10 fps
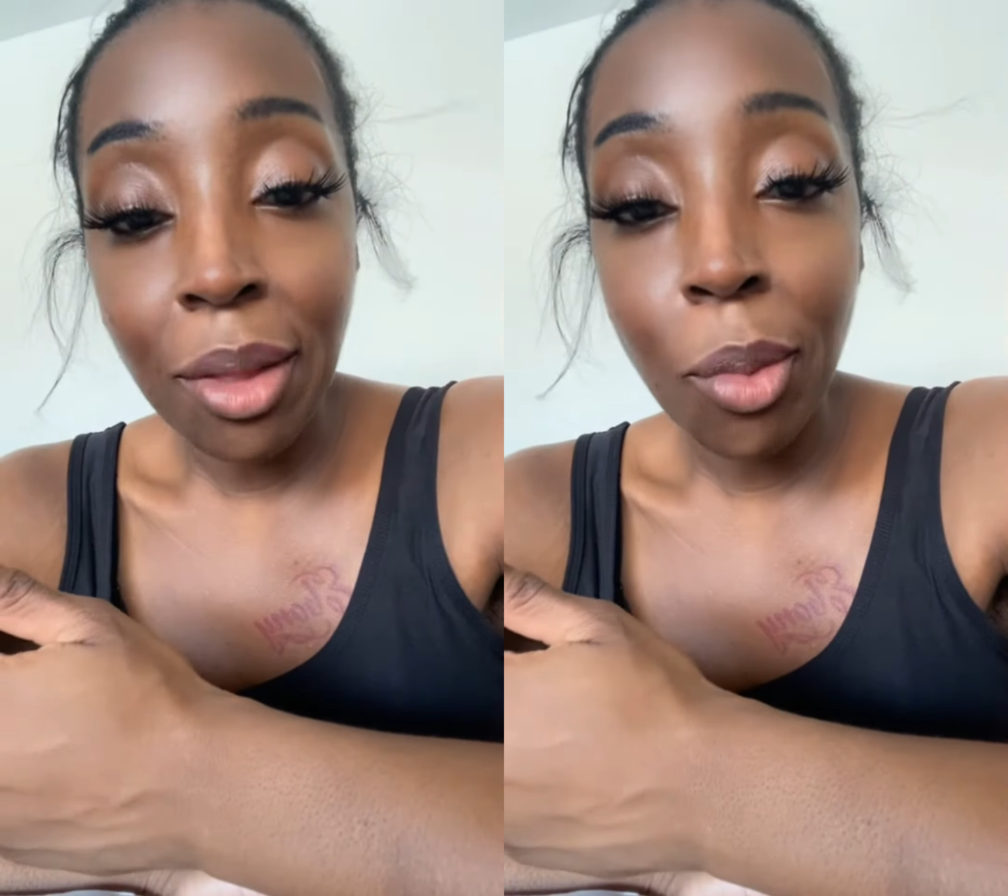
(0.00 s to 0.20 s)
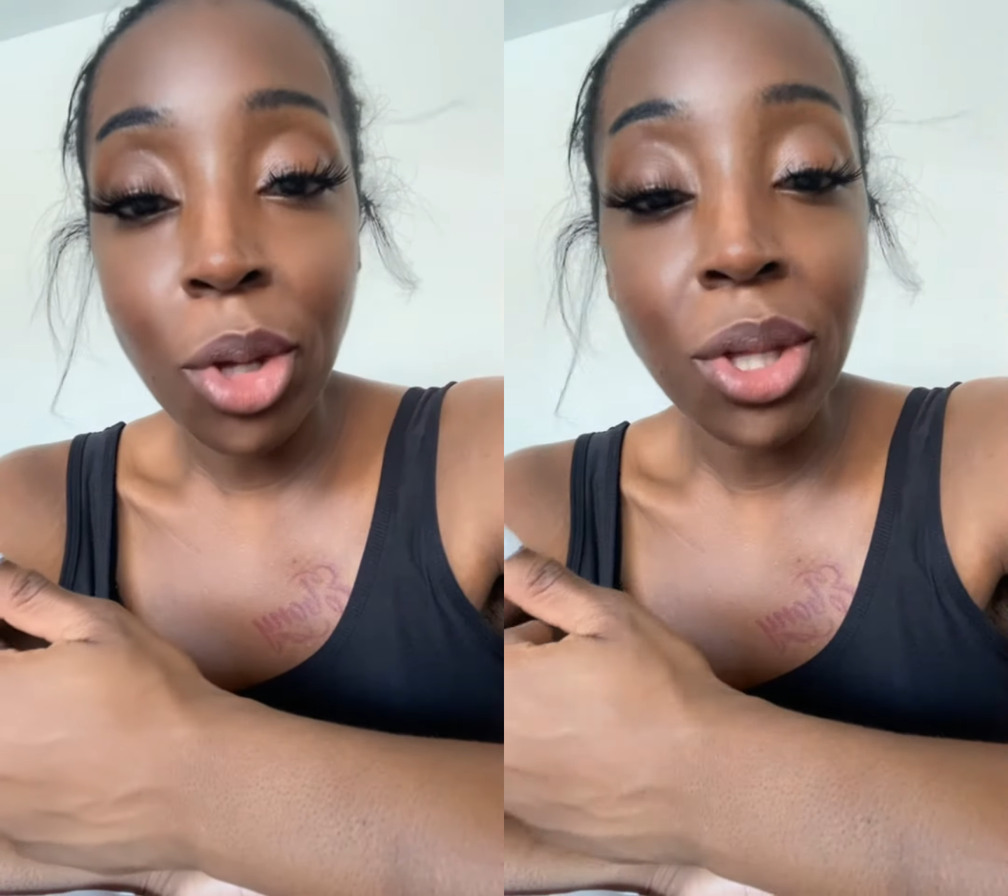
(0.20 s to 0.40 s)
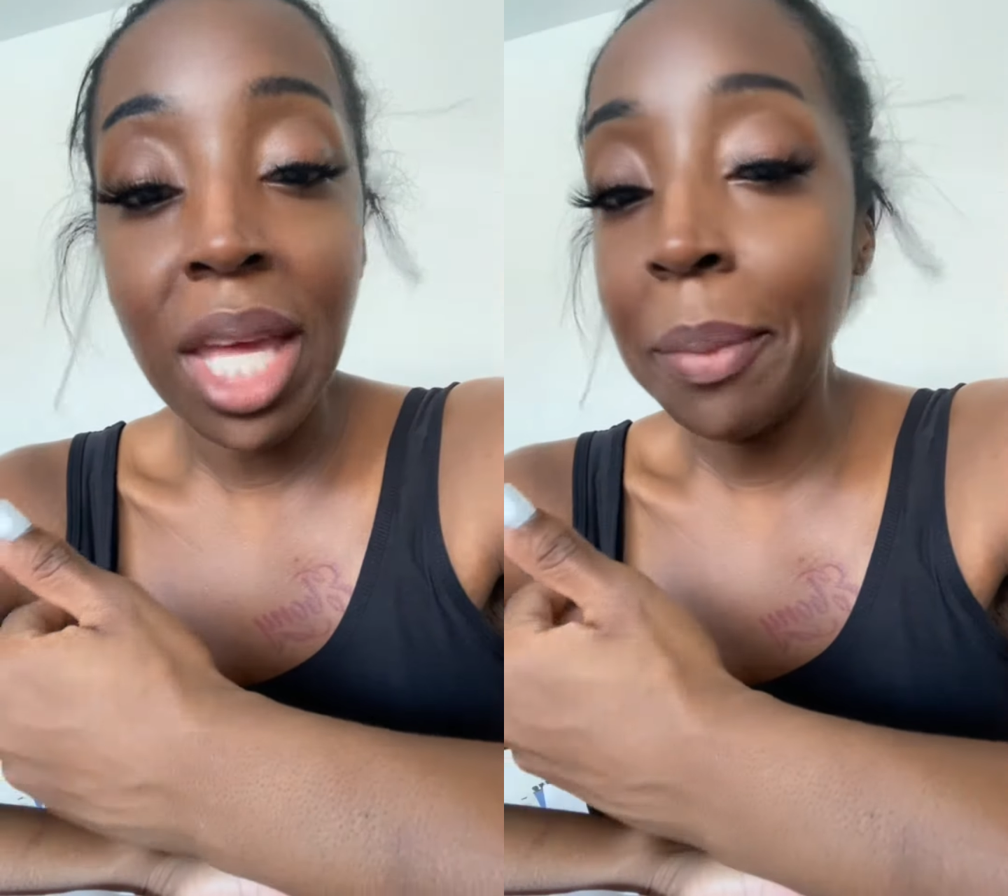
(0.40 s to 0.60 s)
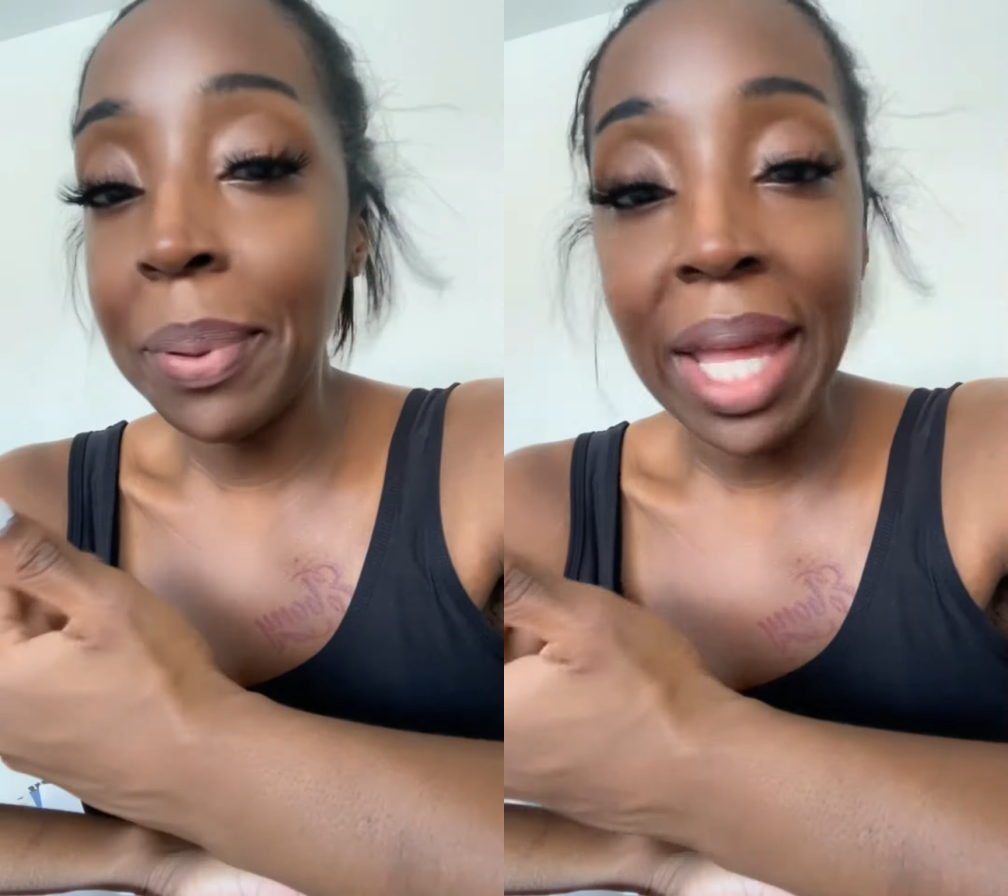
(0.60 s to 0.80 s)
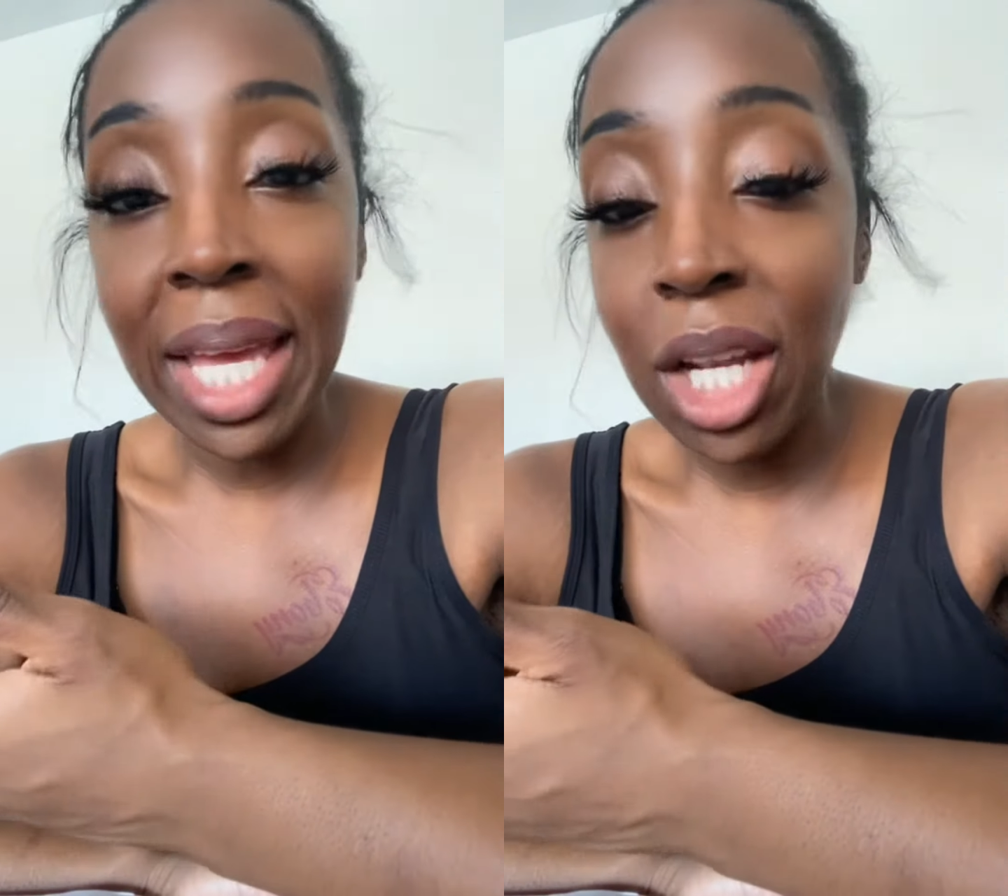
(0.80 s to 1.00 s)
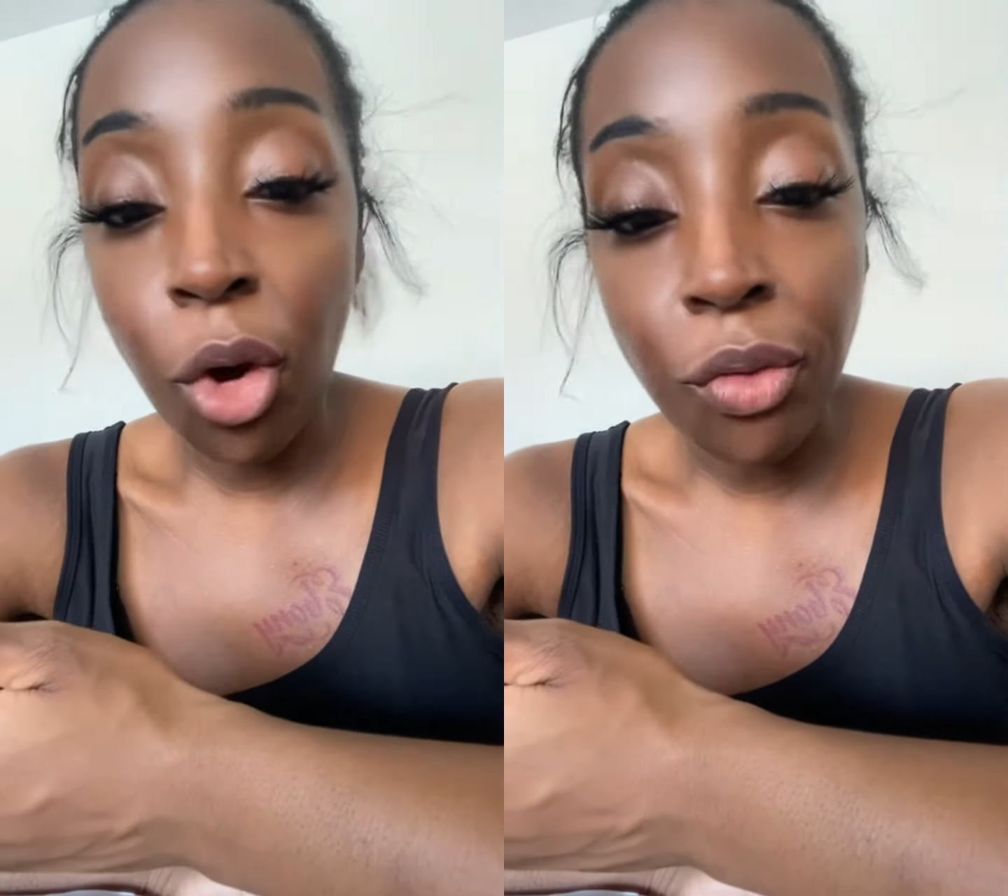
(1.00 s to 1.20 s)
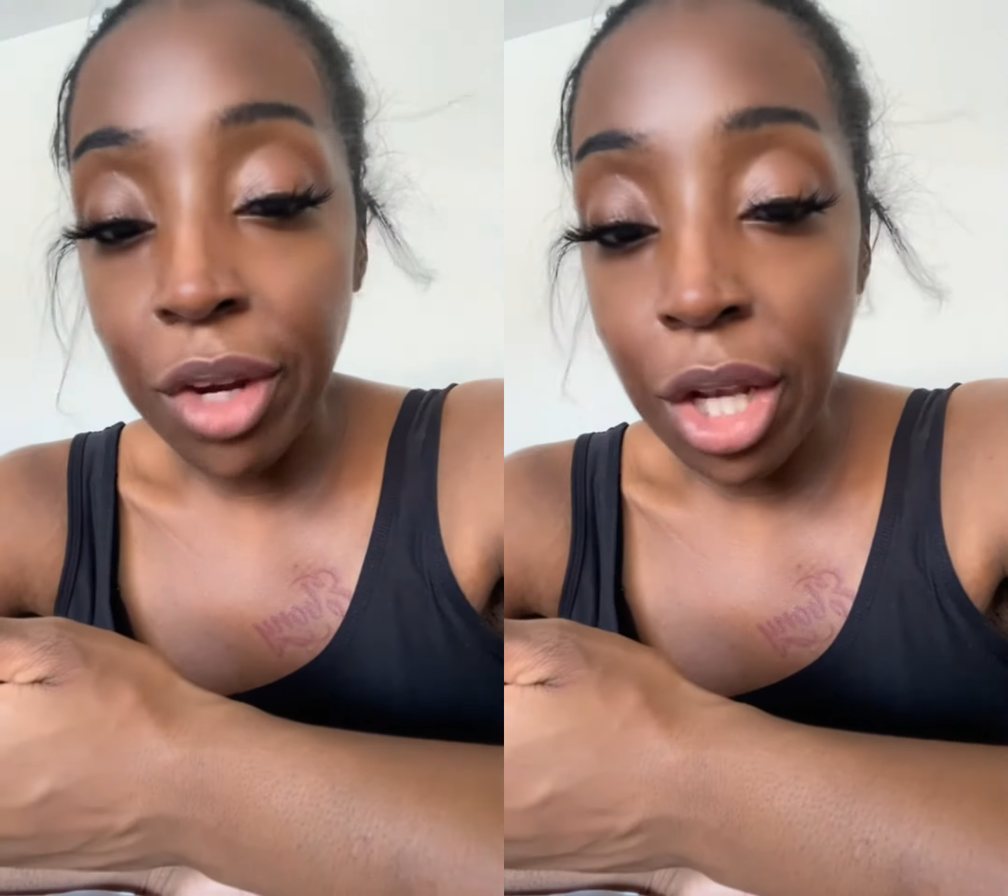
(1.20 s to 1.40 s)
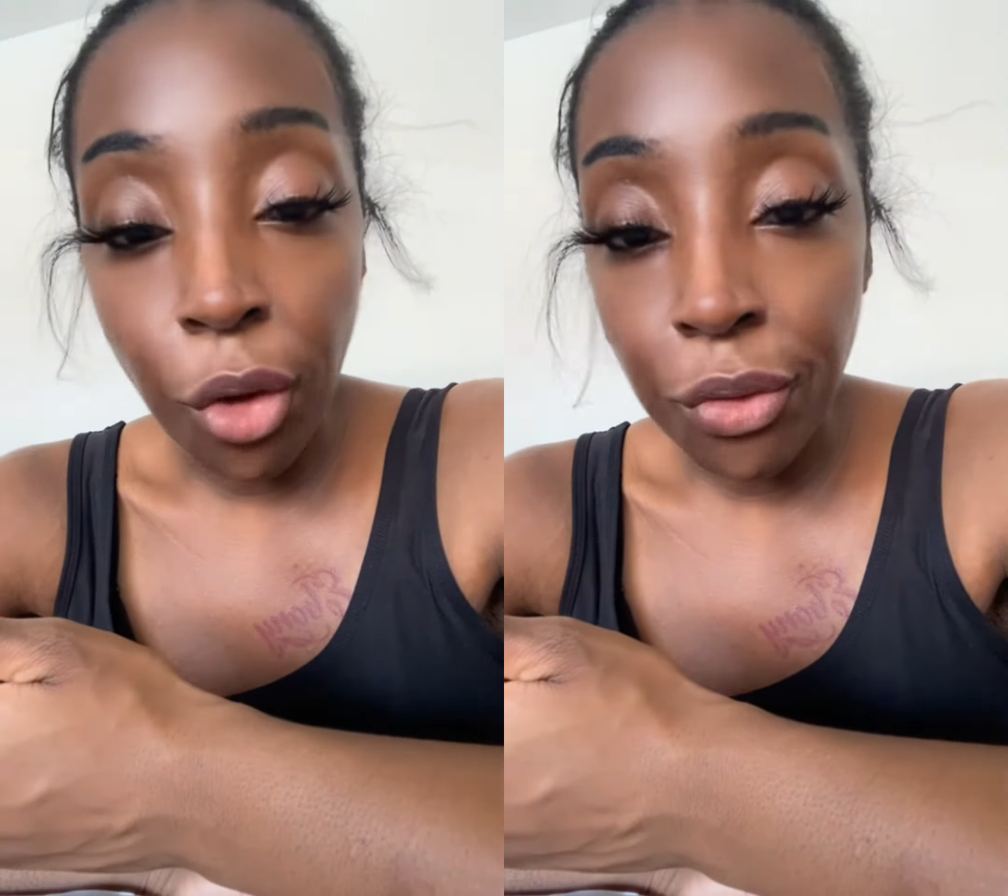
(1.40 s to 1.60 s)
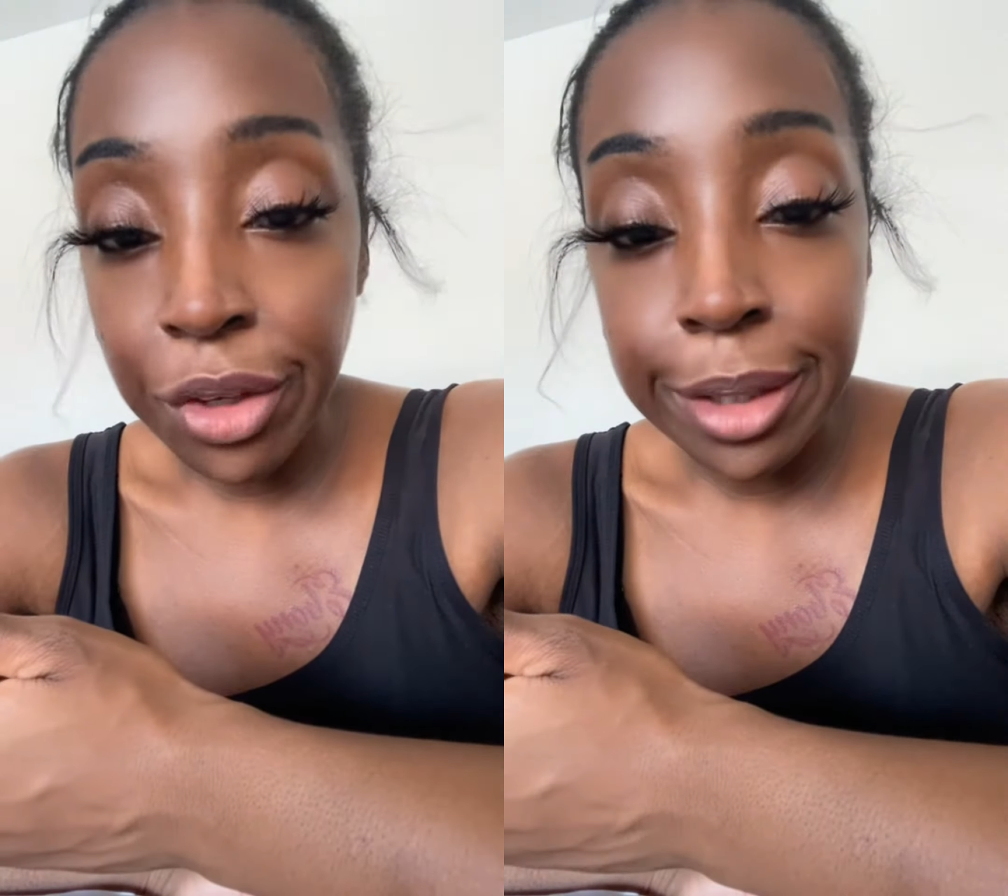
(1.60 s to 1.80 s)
the more you keep playing it over and over,